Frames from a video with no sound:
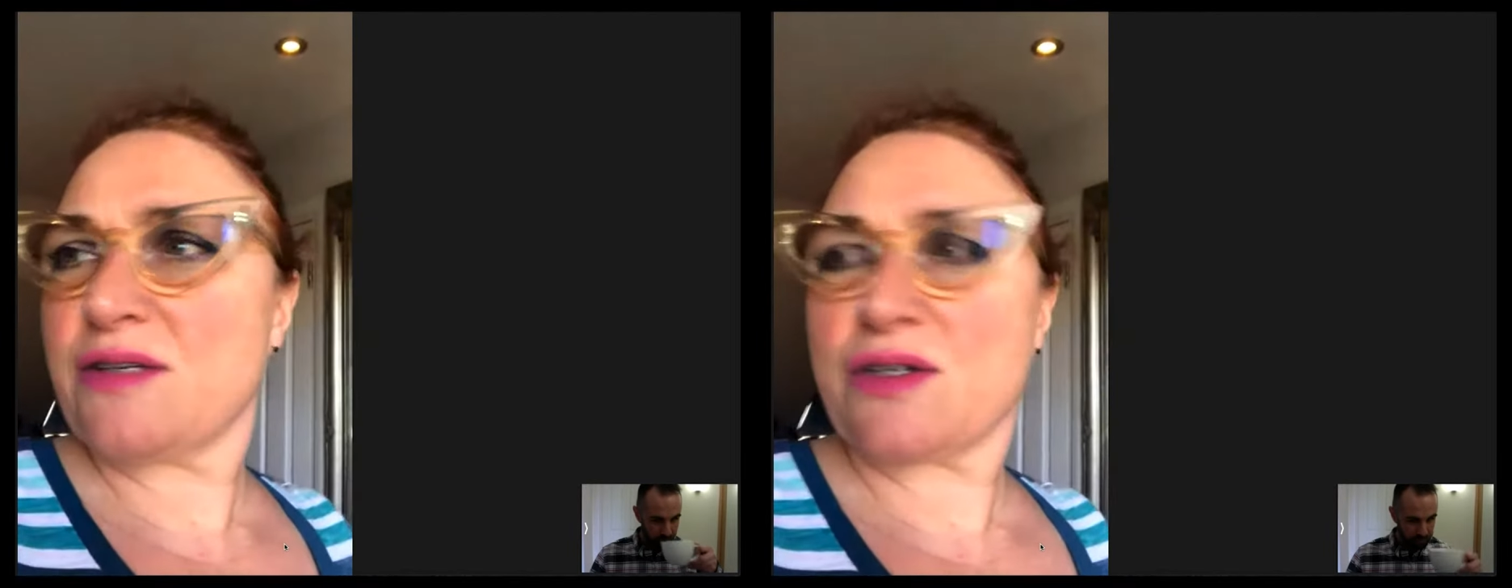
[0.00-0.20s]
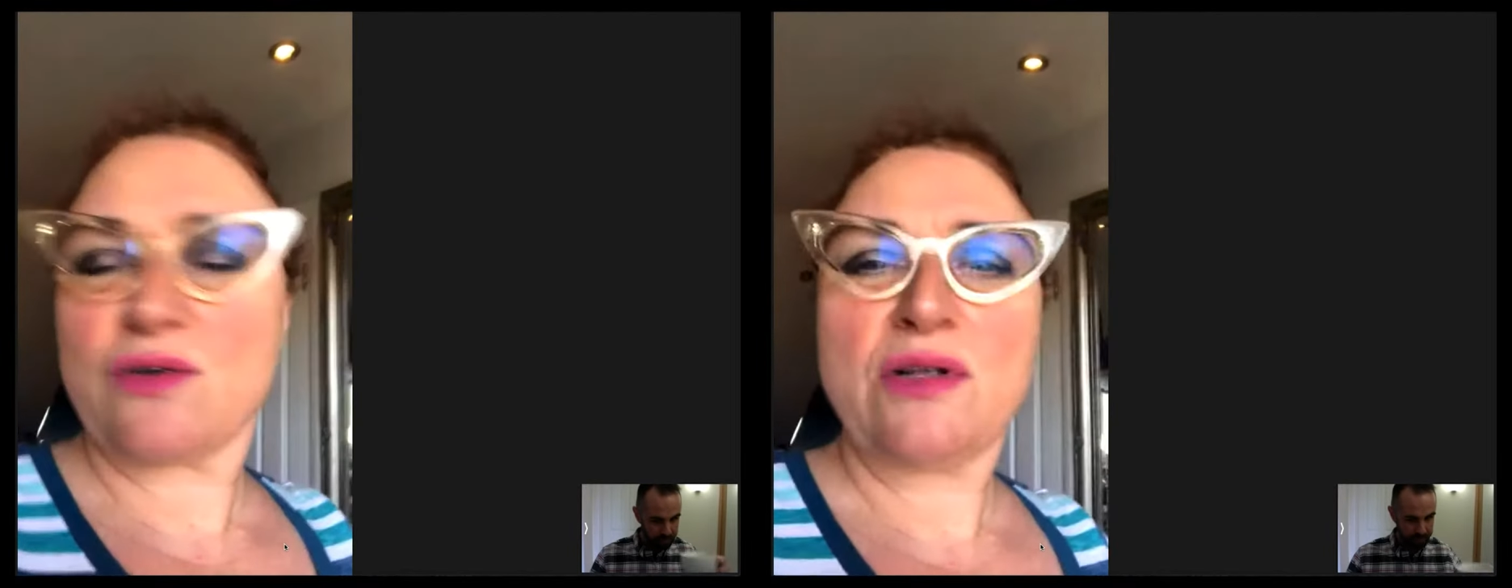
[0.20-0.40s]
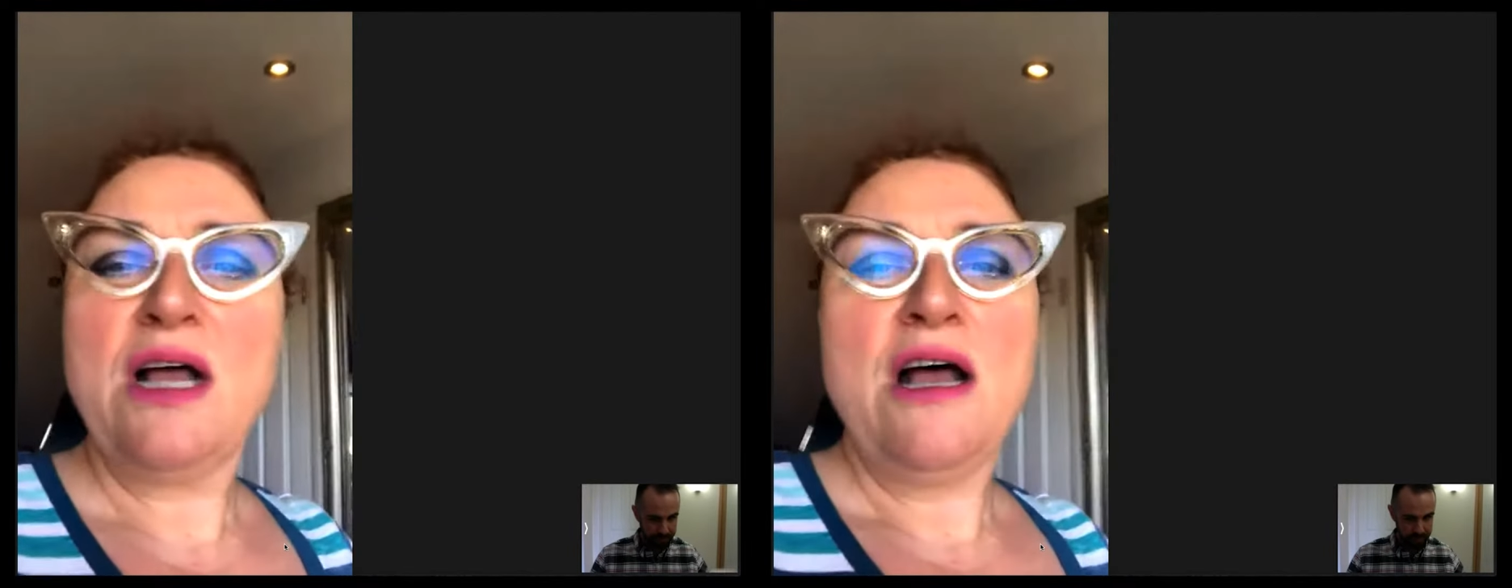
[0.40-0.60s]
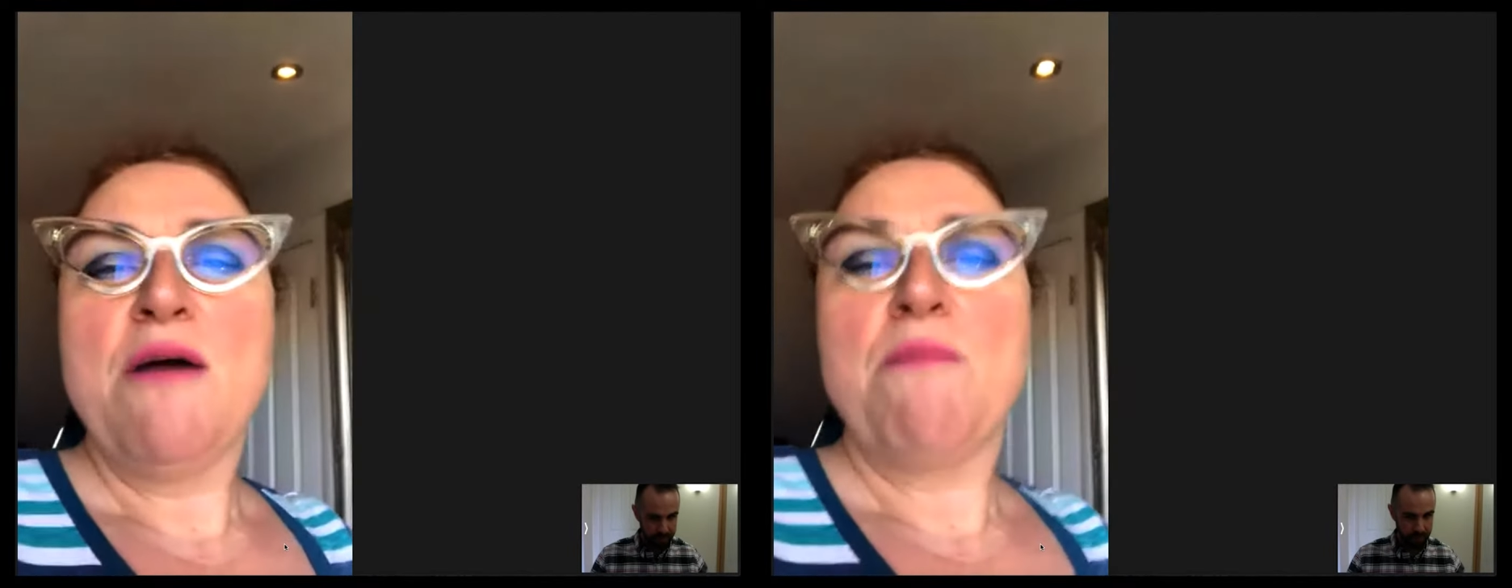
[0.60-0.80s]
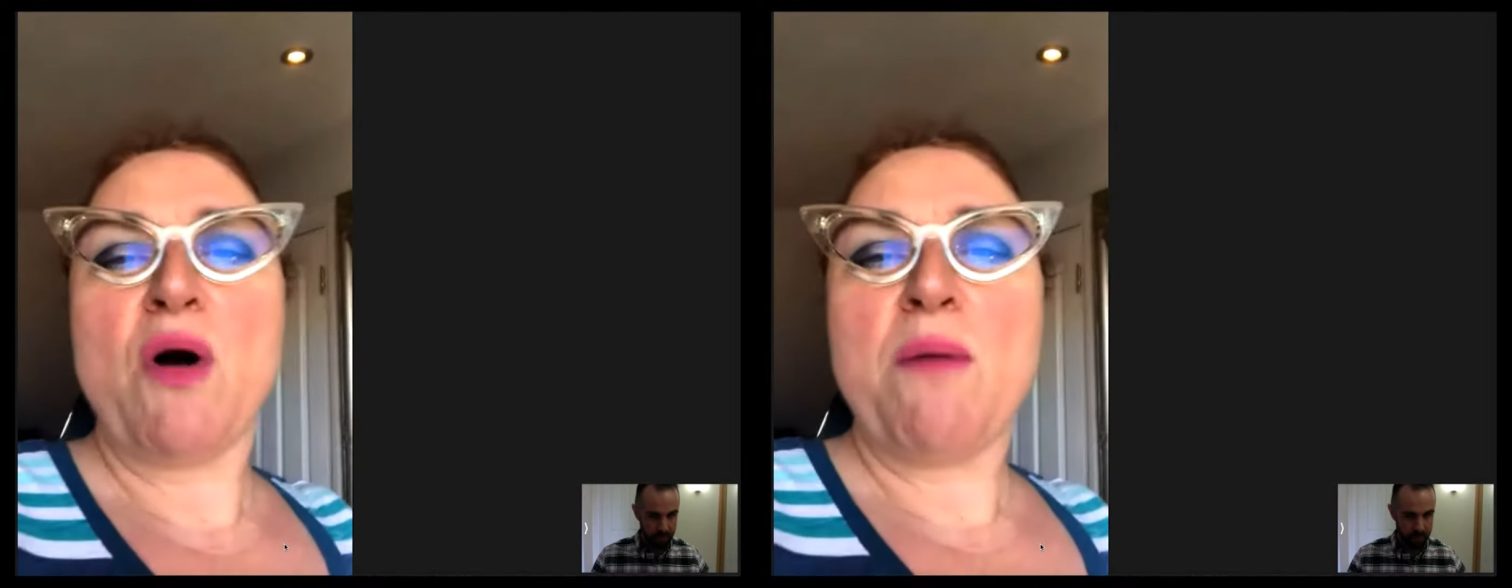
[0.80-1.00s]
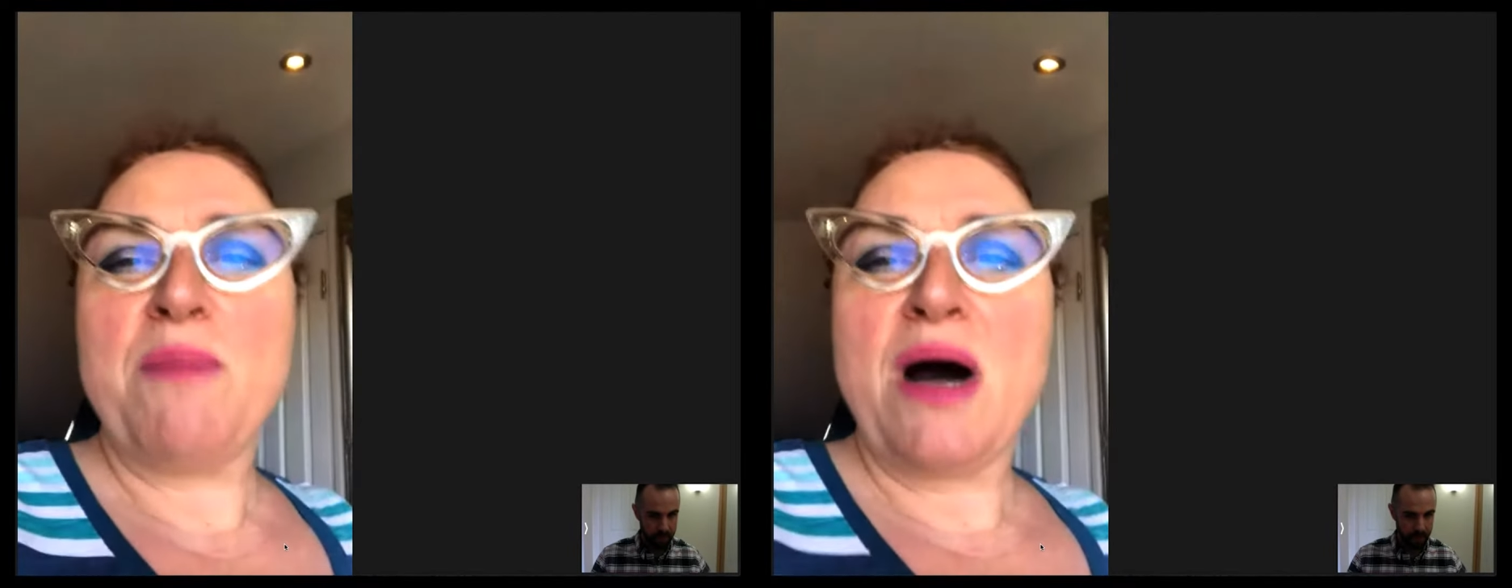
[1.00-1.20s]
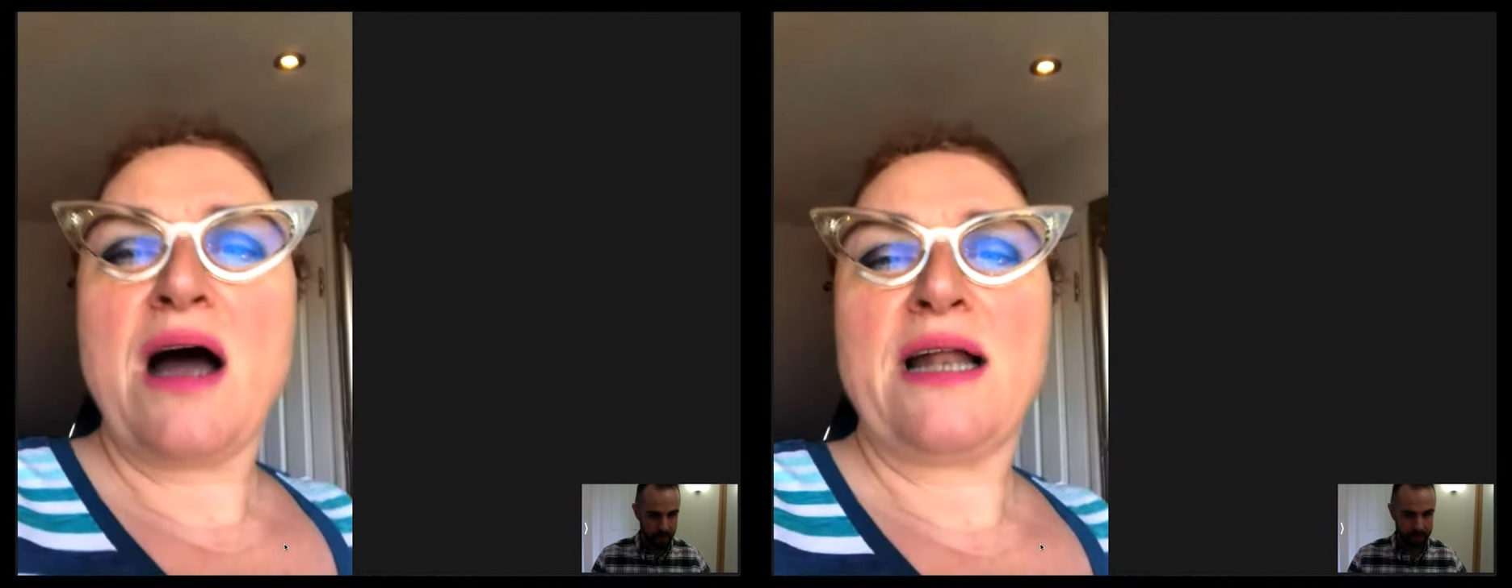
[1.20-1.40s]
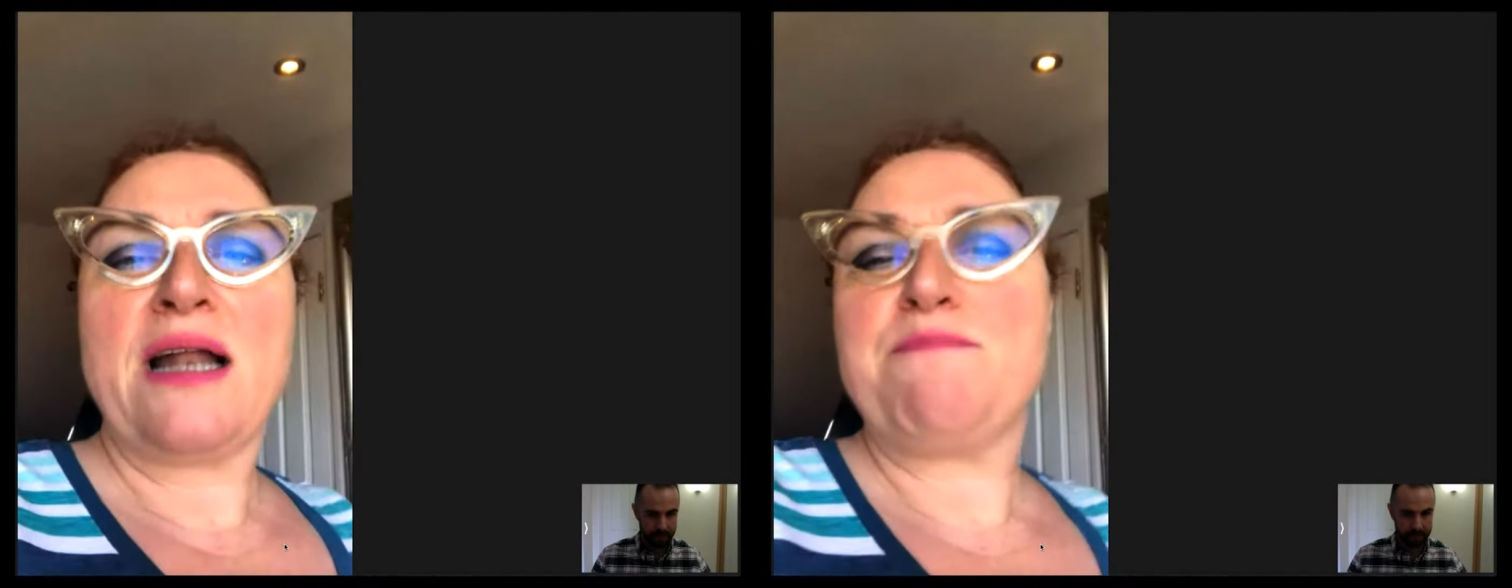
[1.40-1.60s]
It was all Bob
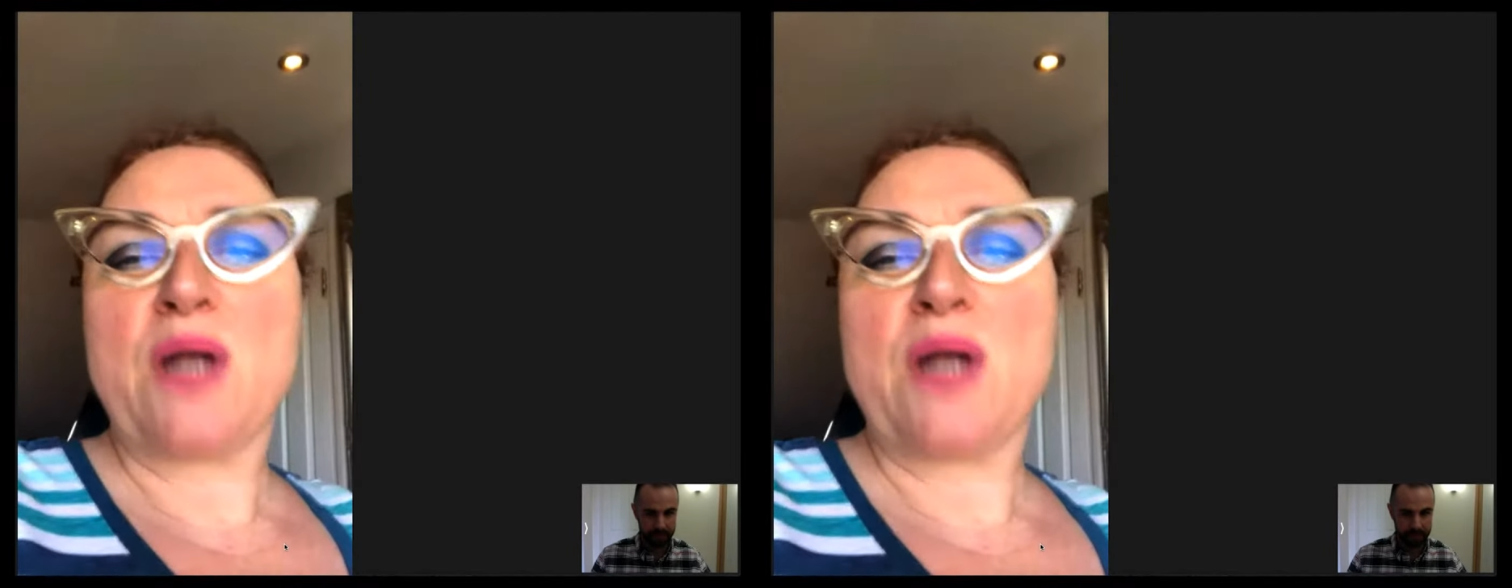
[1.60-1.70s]
Marley,